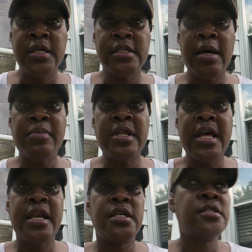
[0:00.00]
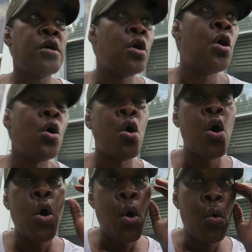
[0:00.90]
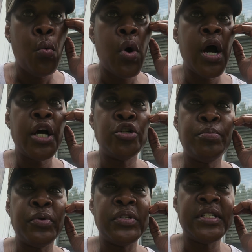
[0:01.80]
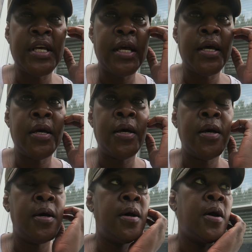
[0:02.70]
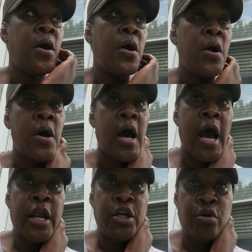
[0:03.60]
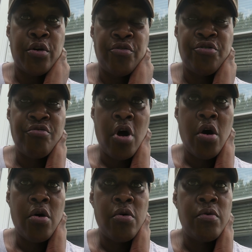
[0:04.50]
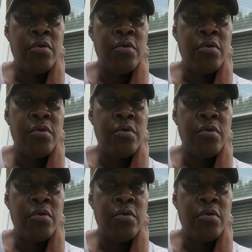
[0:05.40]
something that is 100% out of your control